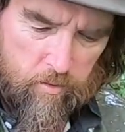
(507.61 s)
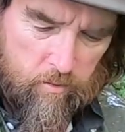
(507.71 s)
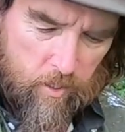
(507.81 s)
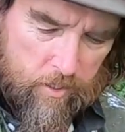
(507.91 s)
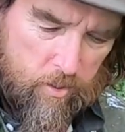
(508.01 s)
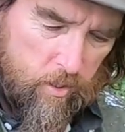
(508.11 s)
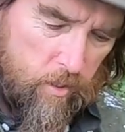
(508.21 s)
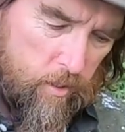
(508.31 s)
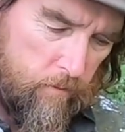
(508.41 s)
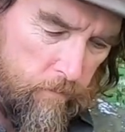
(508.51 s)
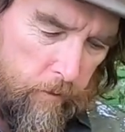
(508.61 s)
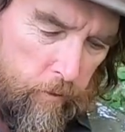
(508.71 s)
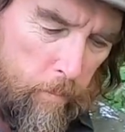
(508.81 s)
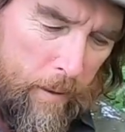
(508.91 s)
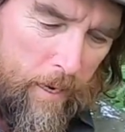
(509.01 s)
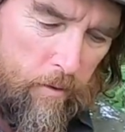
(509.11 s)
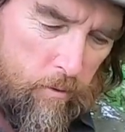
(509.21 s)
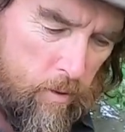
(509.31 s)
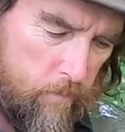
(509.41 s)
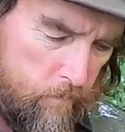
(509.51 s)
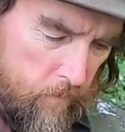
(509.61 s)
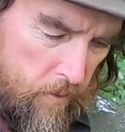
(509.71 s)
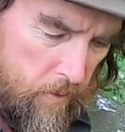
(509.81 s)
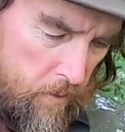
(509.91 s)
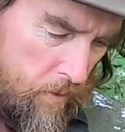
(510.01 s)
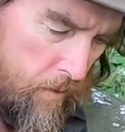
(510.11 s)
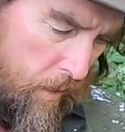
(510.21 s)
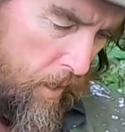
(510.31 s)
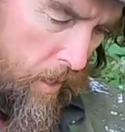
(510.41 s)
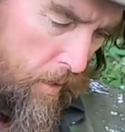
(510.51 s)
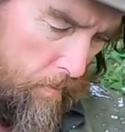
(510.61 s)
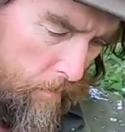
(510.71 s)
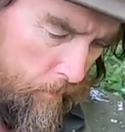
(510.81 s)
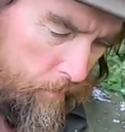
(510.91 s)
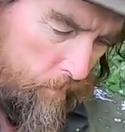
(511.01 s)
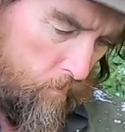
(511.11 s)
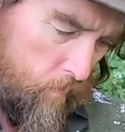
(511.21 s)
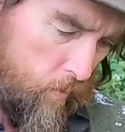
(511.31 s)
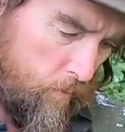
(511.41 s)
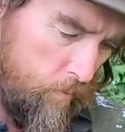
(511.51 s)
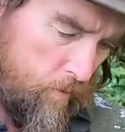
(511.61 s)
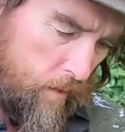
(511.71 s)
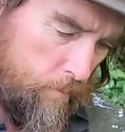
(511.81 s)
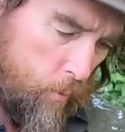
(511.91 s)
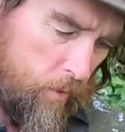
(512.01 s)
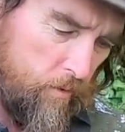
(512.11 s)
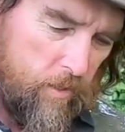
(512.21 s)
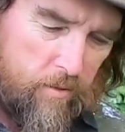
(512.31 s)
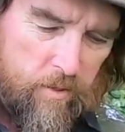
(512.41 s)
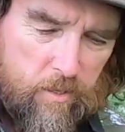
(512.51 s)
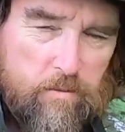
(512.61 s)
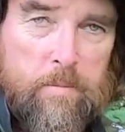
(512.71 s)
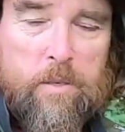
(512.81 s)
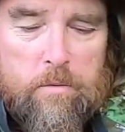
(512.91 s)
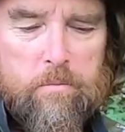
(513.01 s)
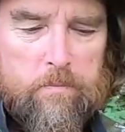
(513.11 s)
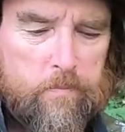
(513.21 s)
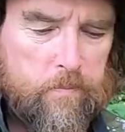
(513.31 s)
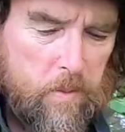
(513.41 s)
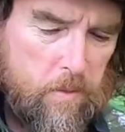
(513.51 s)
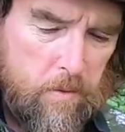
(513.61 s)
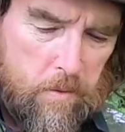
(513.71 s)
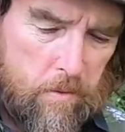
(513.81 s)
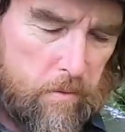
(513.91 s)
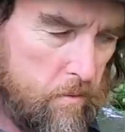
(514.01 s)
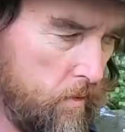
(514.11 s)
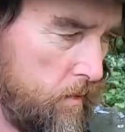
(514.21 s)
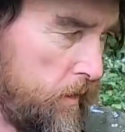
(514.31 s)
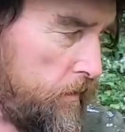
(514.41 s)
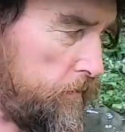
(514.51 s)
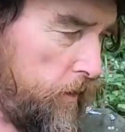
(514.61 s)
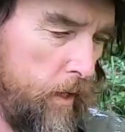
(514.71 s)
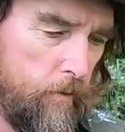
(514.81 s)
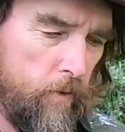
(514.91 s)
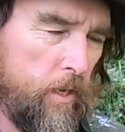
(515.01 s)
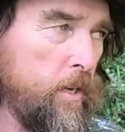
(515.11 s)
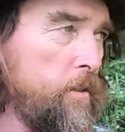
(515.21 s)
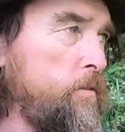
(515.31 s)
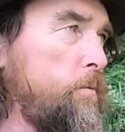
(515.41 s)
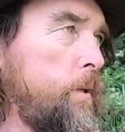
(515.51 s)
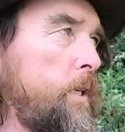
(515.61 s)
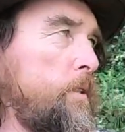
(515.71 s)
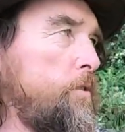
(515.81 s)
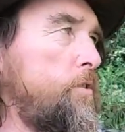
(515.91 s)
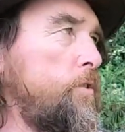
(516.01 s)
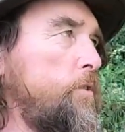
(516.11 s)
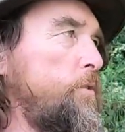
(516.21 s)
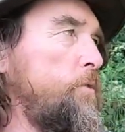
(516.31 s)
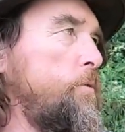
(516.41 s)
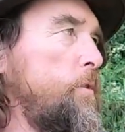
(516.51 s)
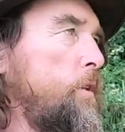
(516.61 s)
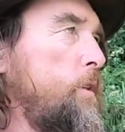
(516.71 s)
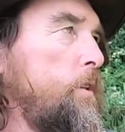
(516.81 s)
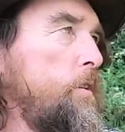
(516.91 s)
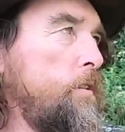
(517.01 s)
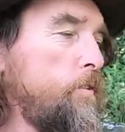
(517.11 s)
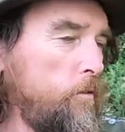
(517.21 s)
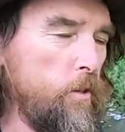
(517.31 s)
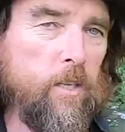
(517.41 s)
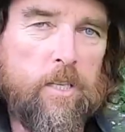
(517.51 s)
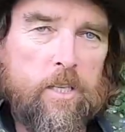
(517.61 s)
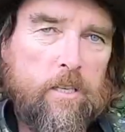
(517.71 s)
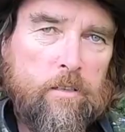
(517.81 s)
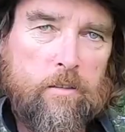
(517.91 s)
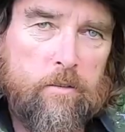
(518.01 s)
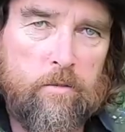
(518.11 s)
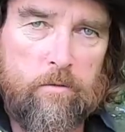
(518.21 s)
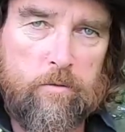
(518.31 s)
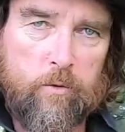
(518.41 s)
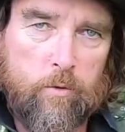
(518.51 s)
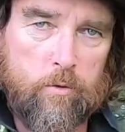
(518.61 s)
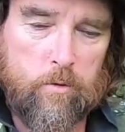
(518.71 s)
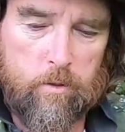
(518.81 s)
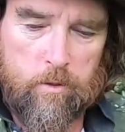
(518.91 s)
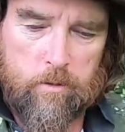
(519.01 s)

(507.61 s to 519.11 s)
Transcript: is actually 50 pound. What was that? 0.66 mil. So I'll get 5 of these. 1, 2, 3, 4,